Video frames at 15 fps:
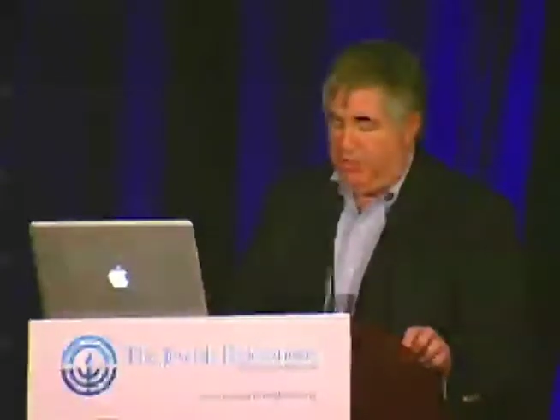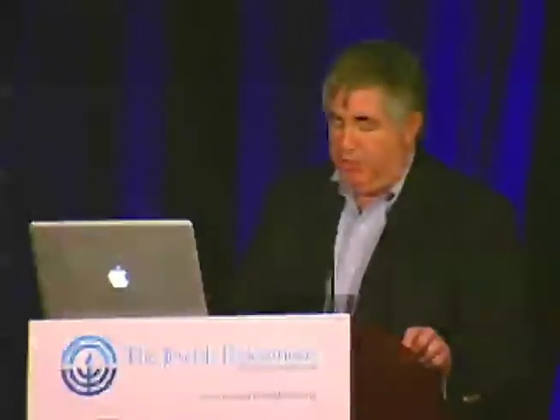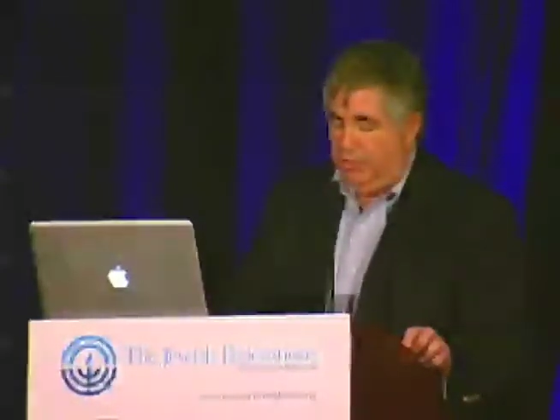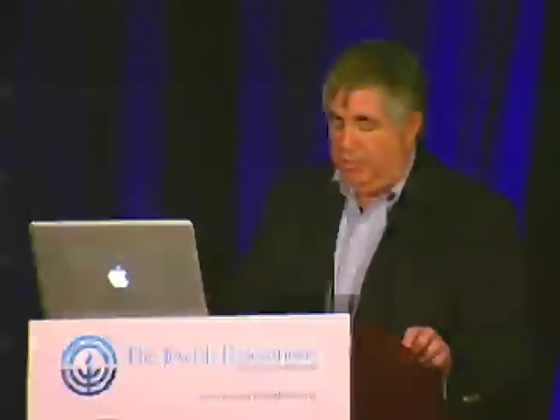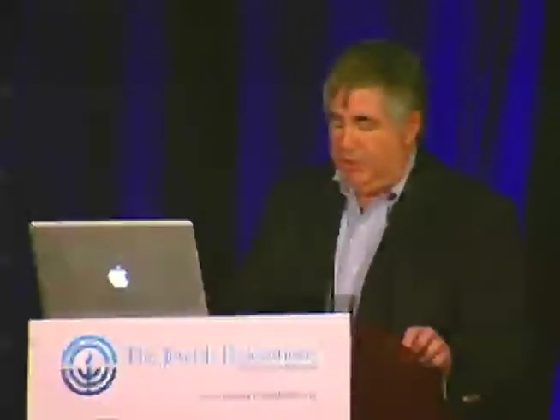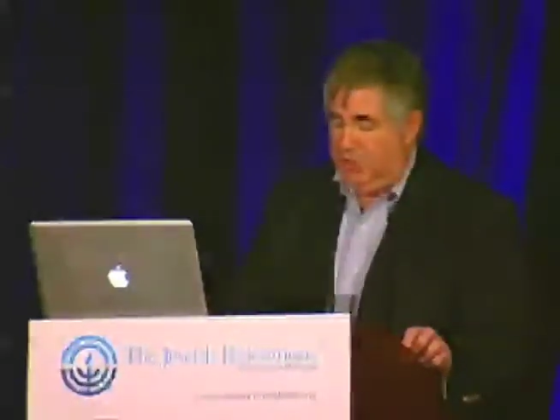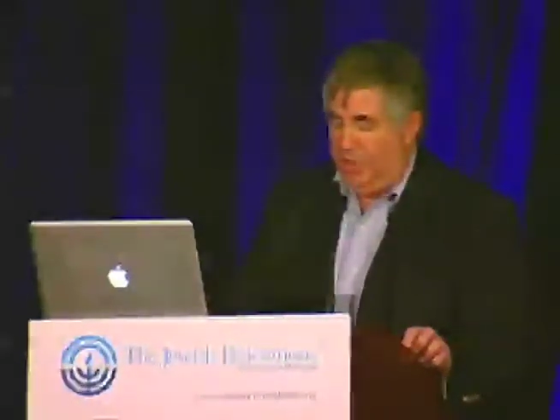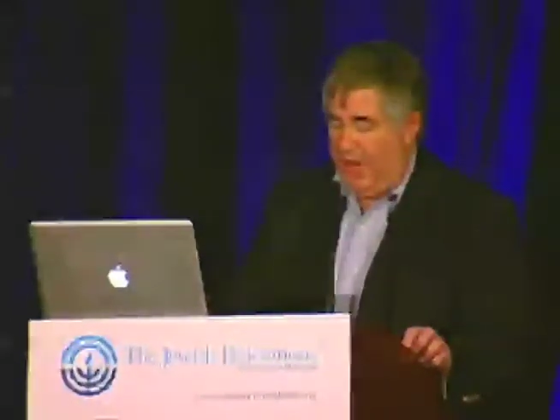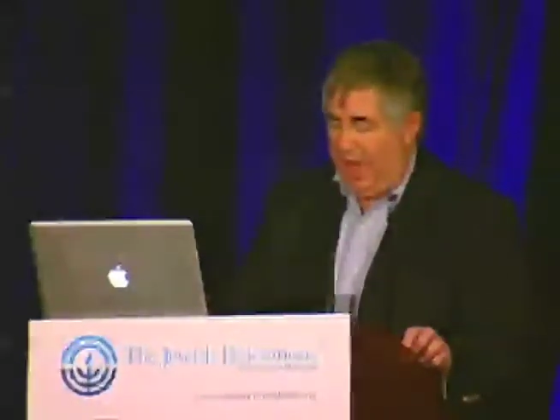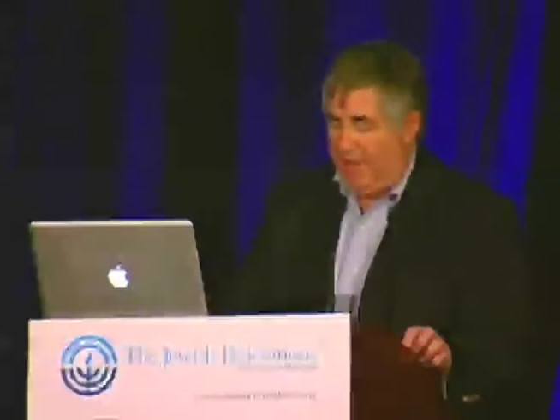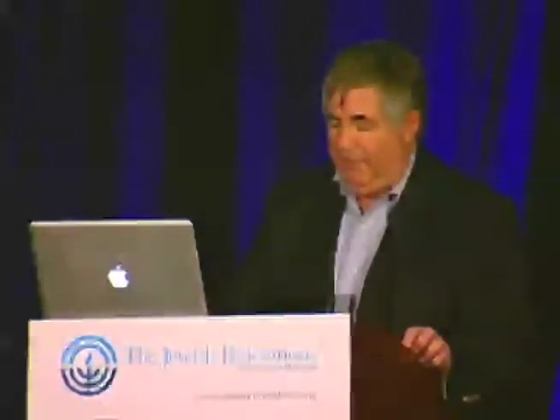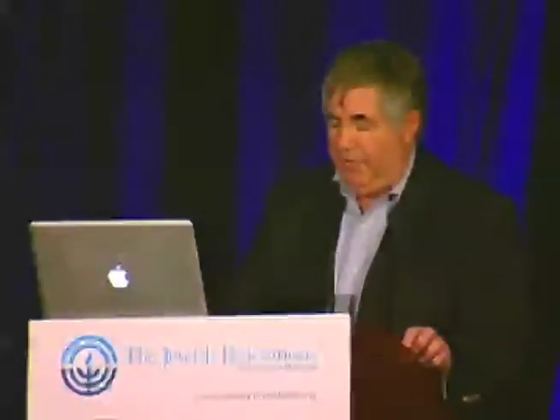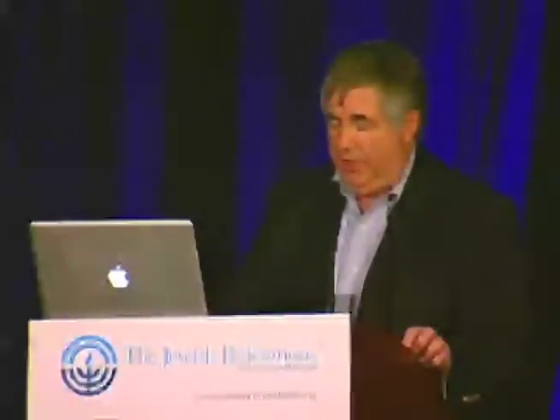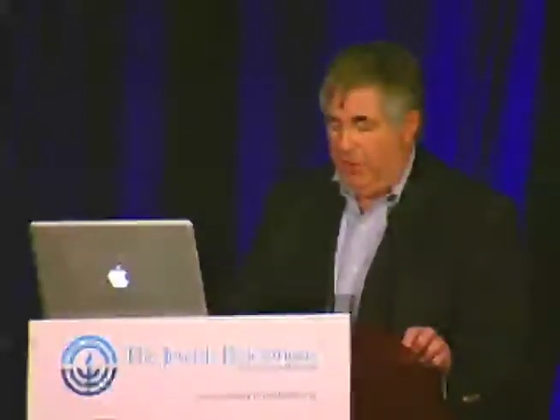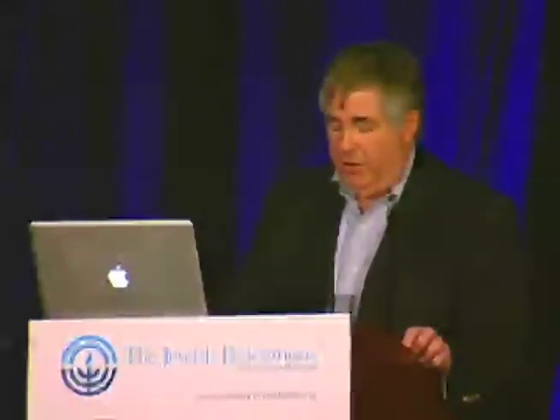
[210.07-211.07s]
Jewish
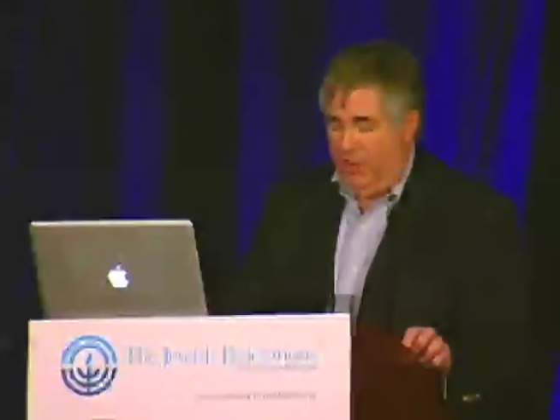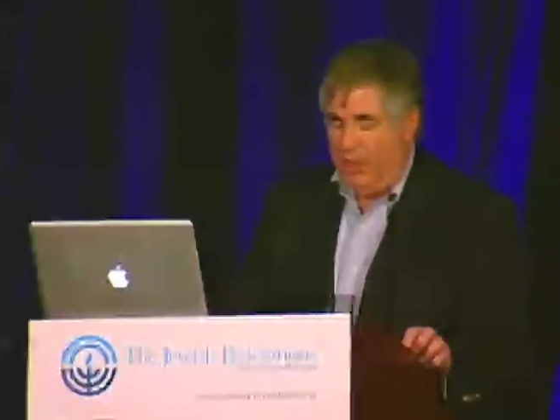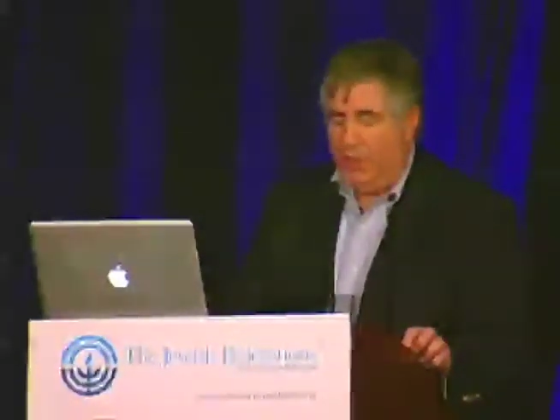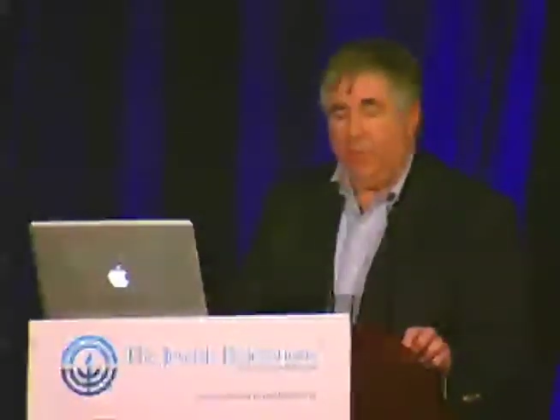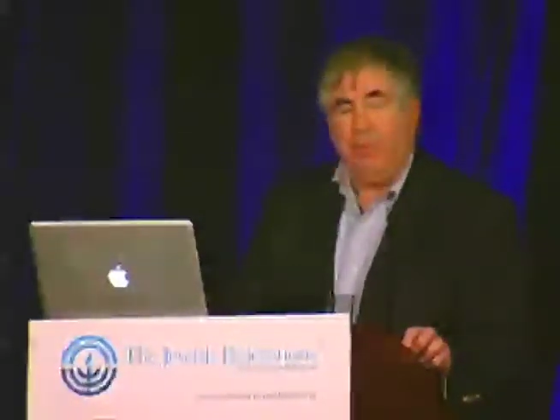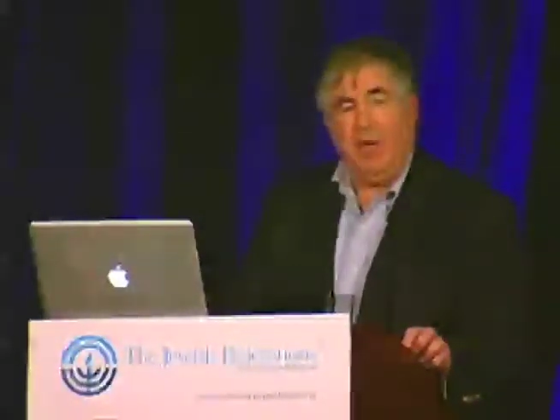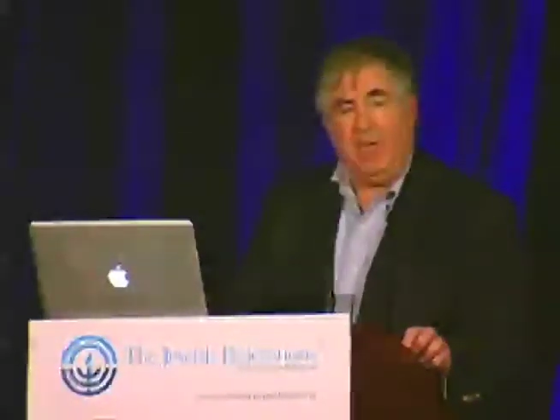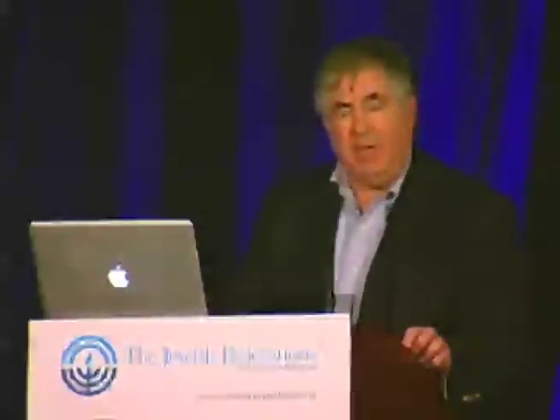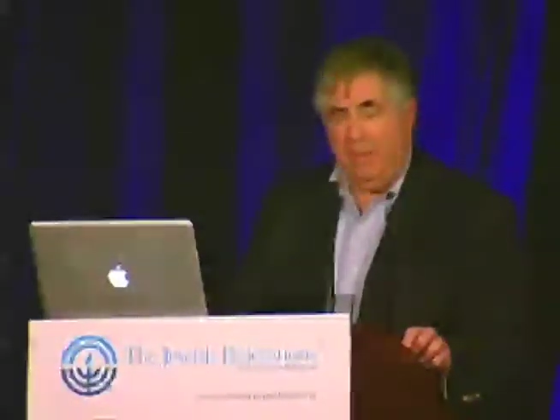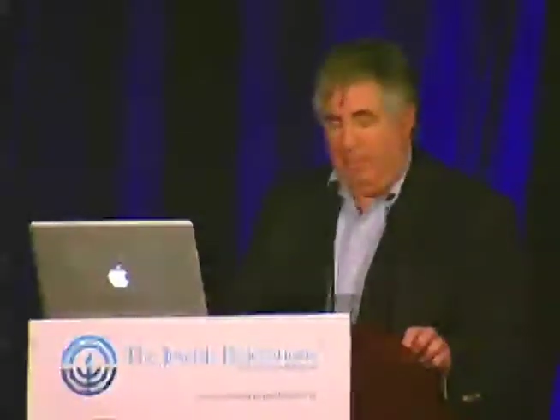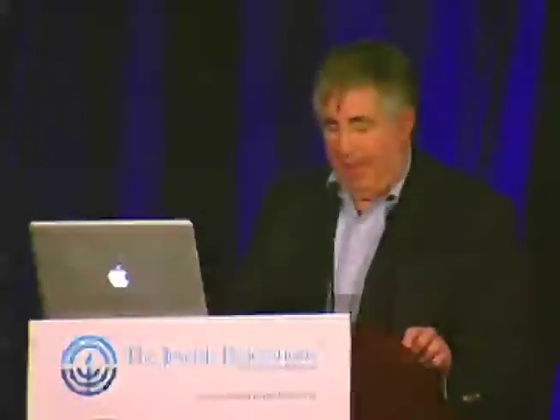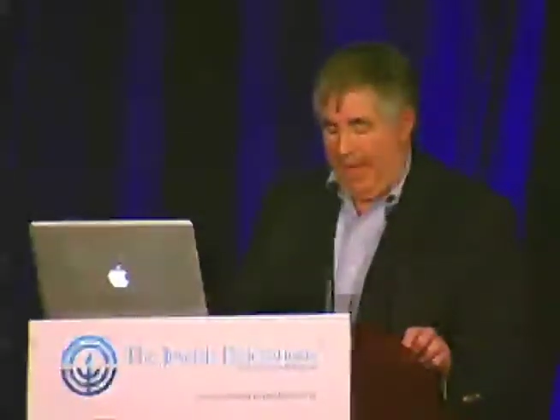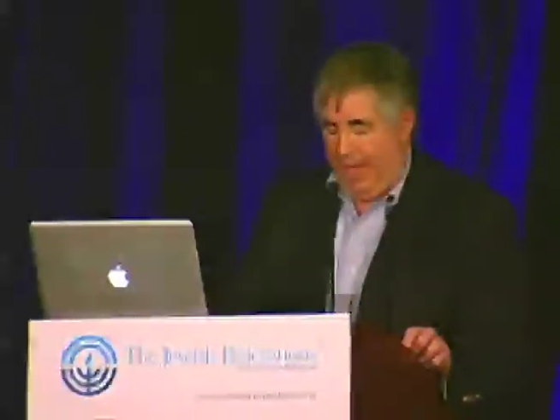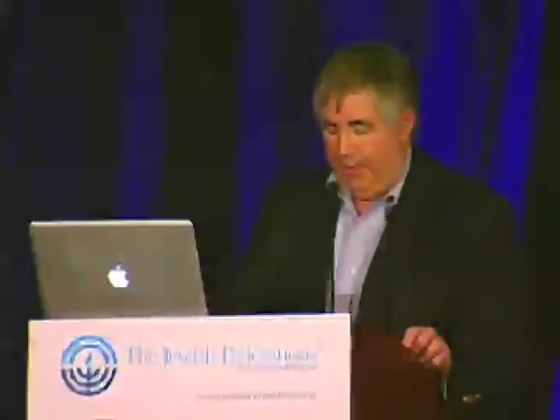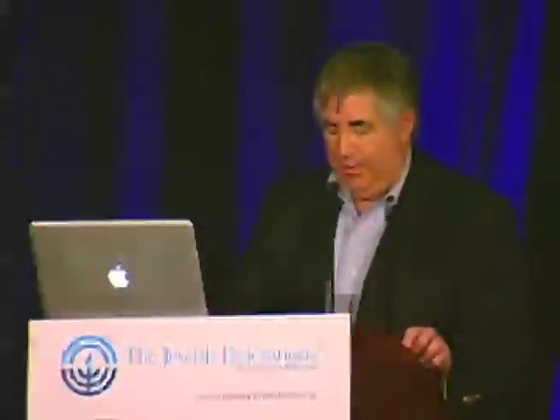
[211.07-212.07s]
life and learning are really
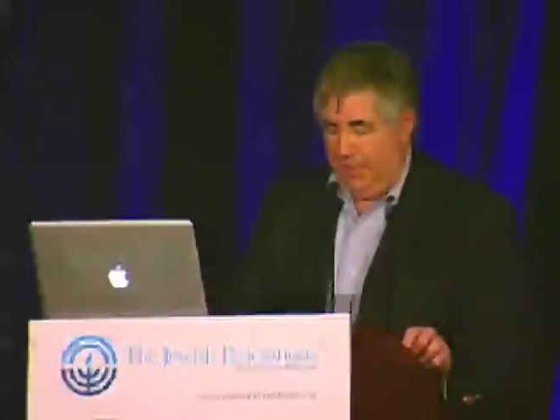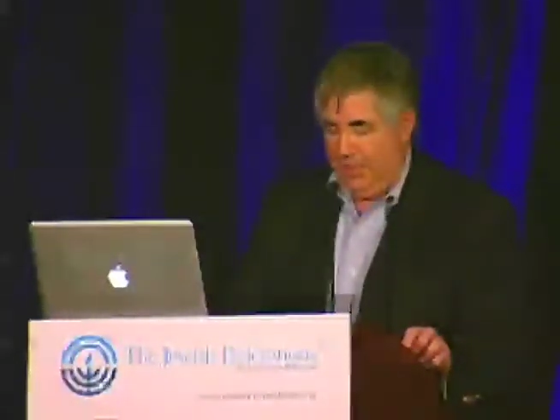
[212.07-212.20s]
about.